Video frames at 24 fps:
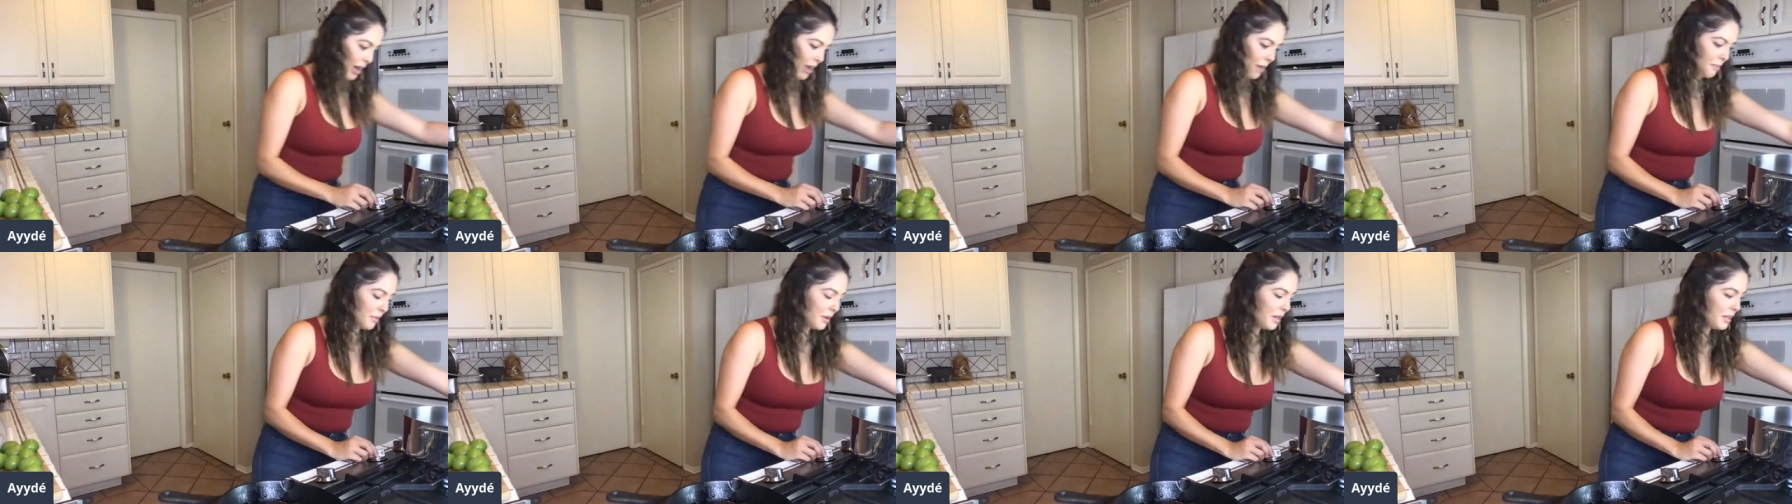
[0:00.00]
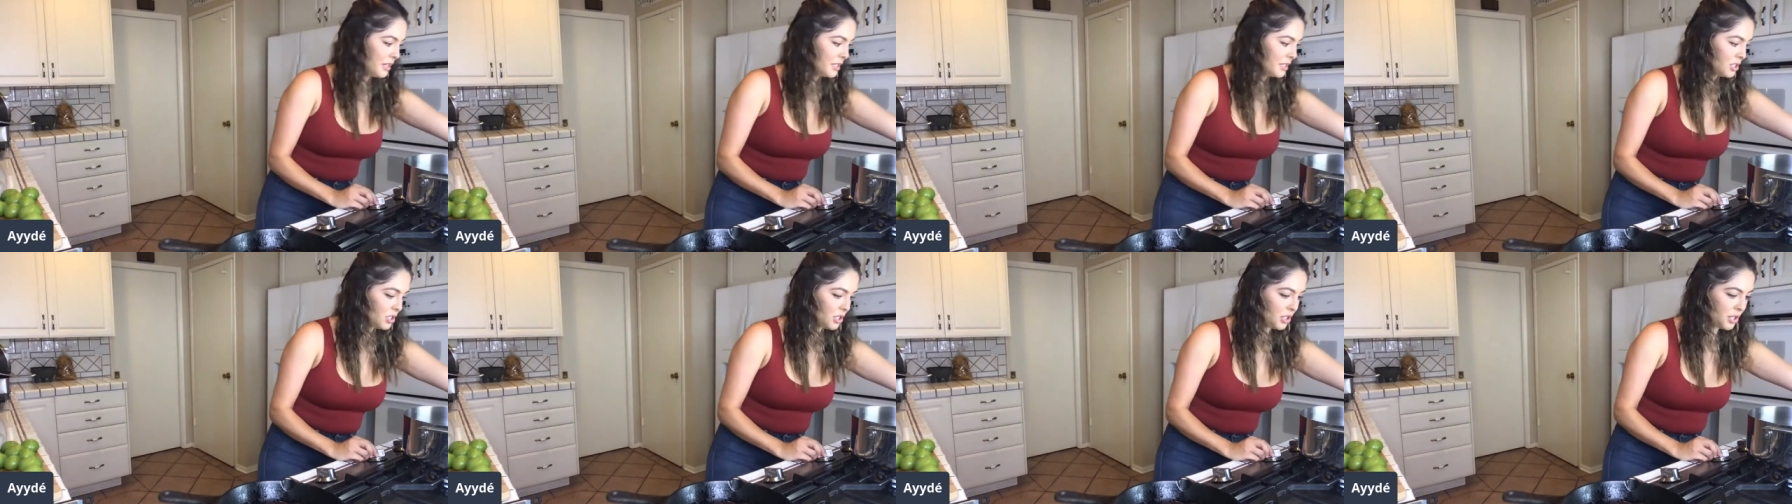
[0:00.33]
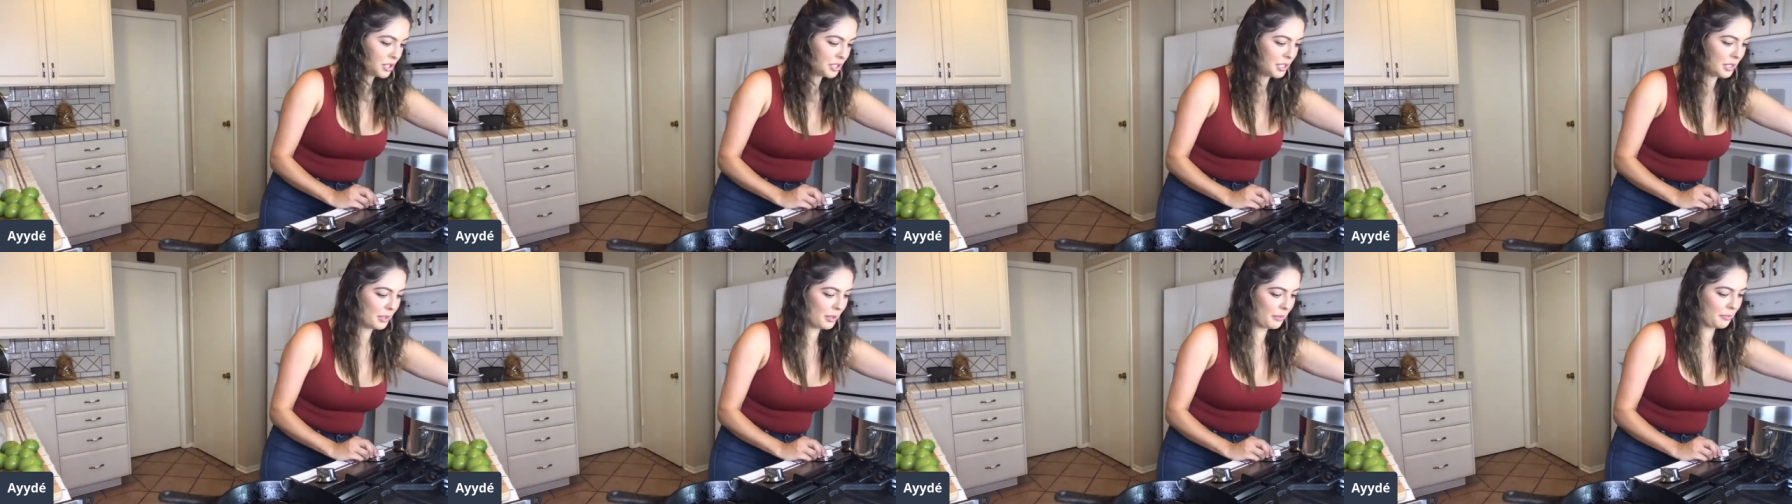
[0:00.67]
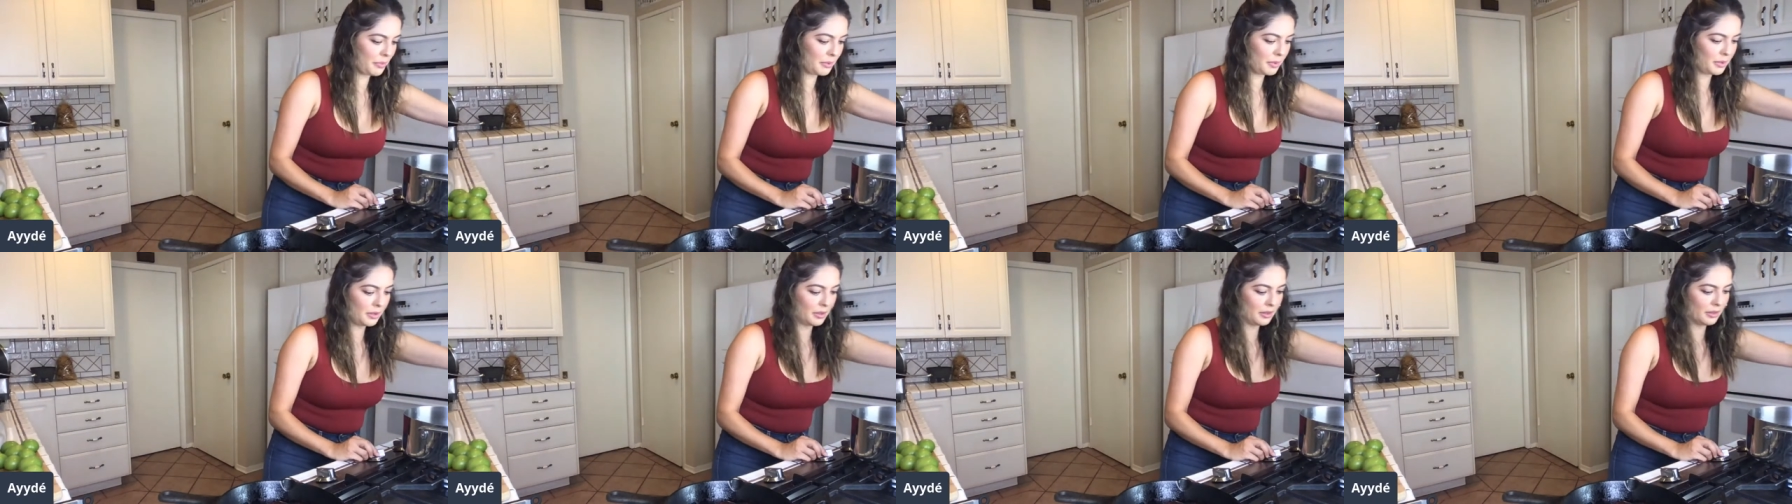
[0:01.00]
I'm gonna turn up
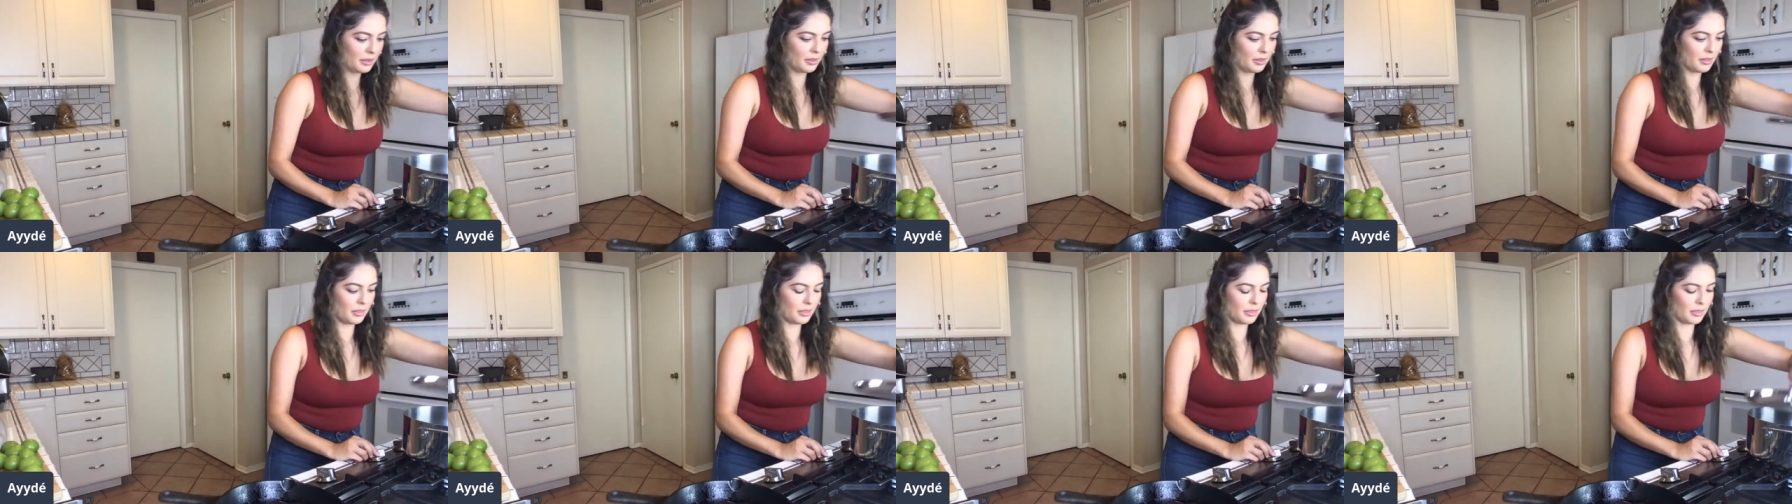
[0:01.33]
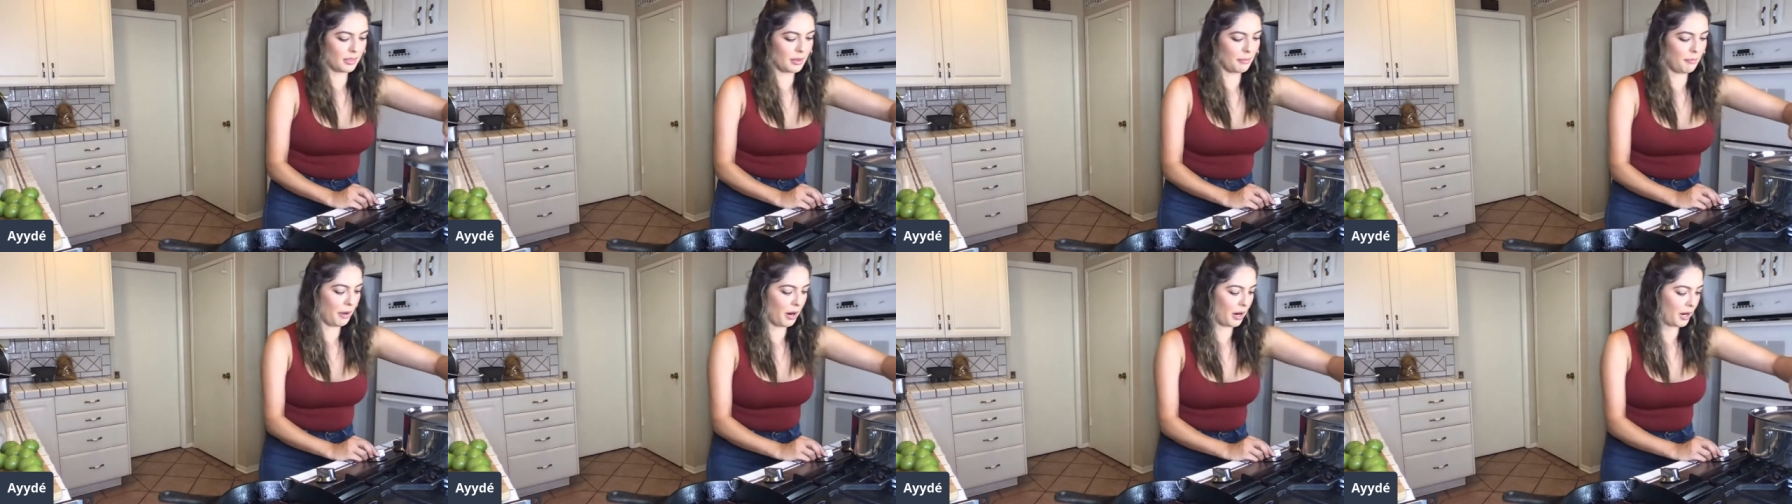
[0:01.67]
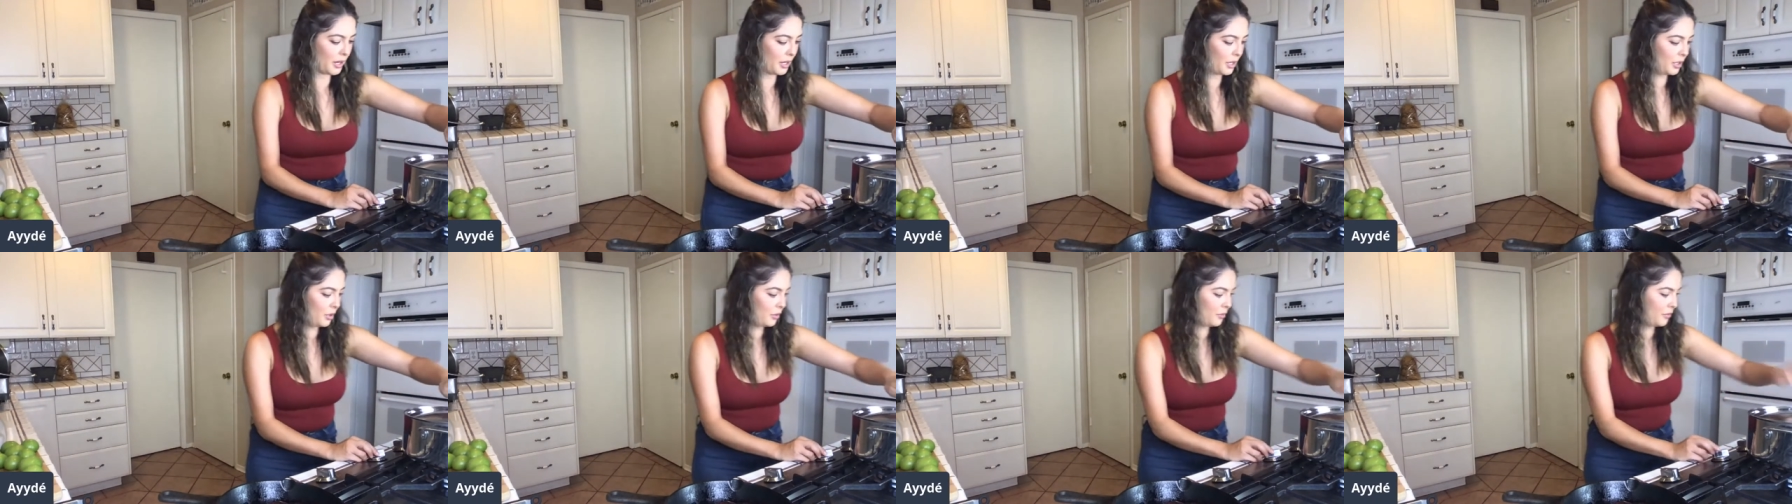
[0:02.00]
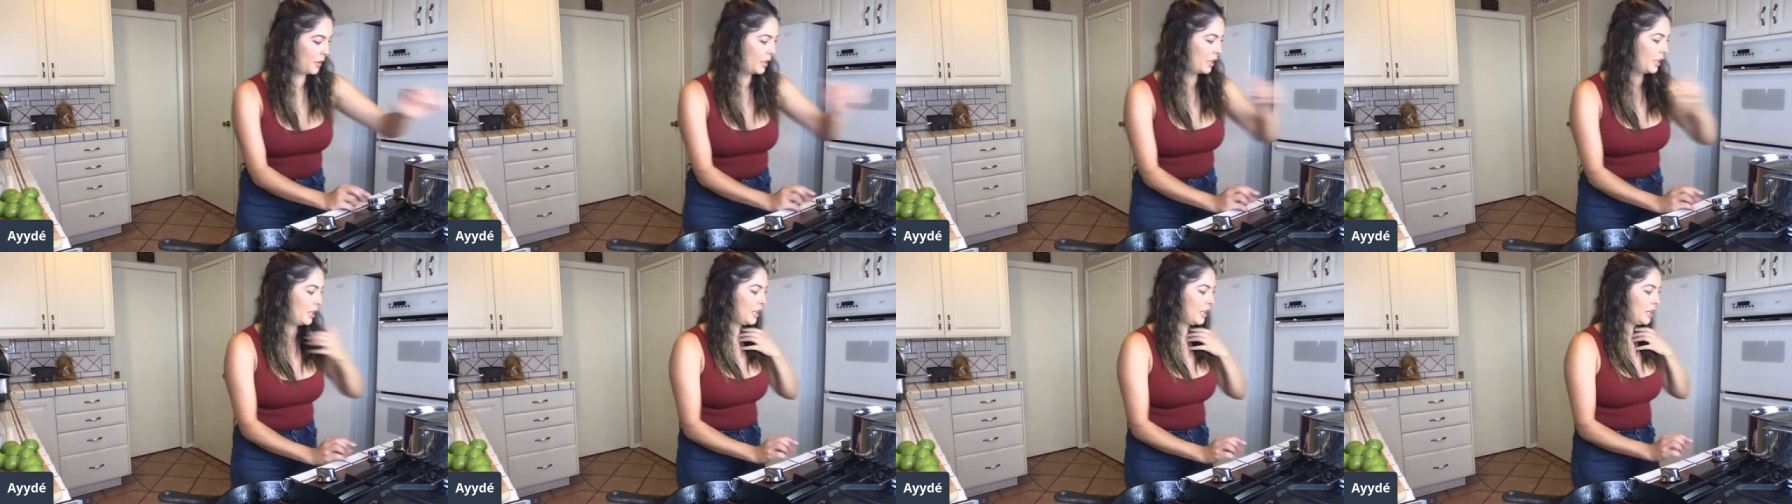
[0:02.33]
the party over
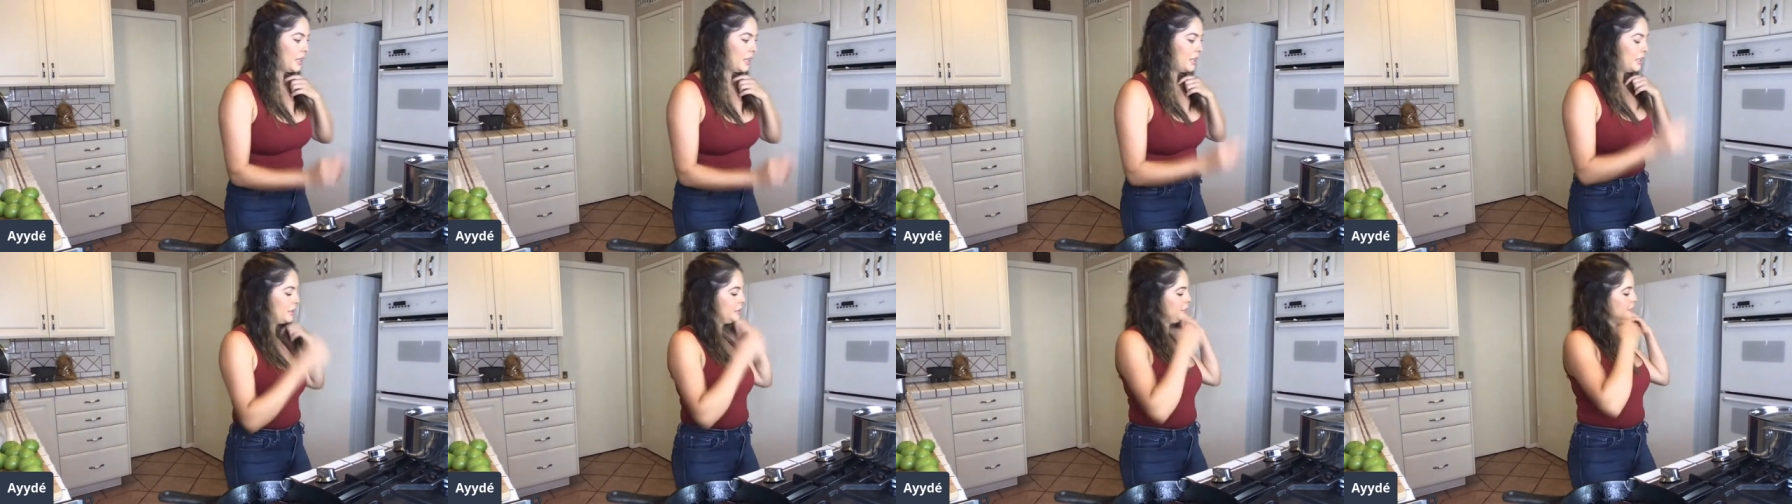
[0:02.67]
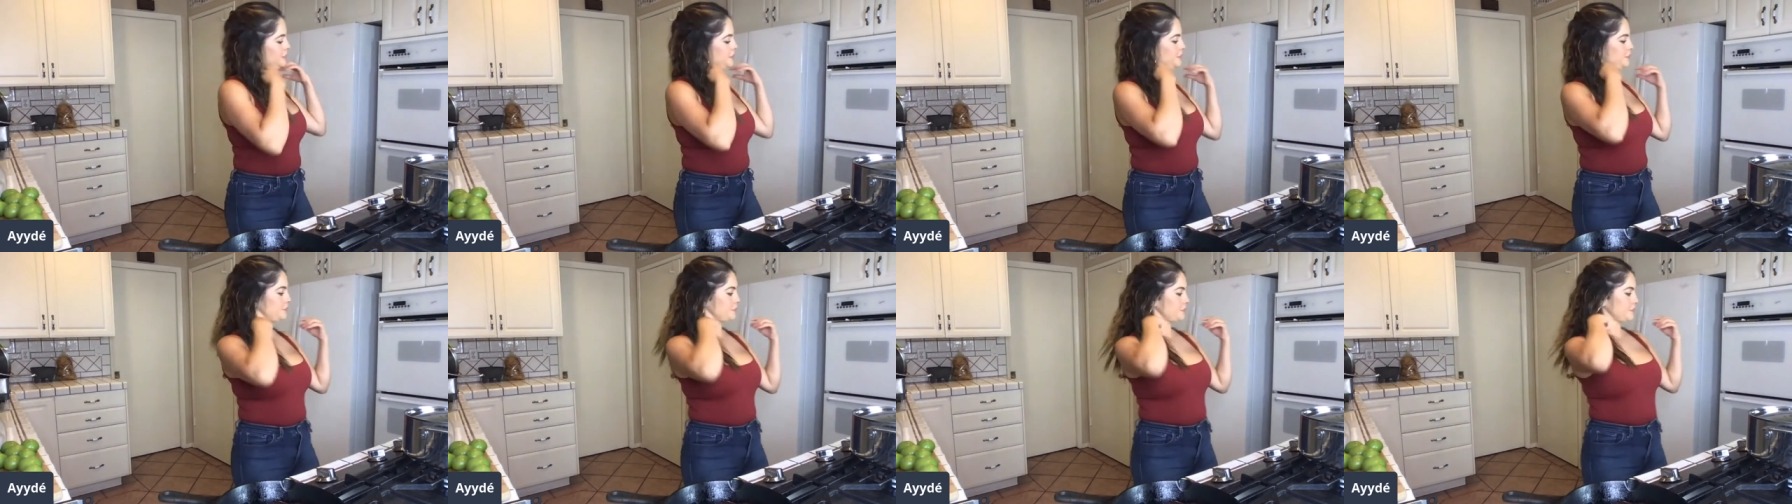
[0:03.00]
here.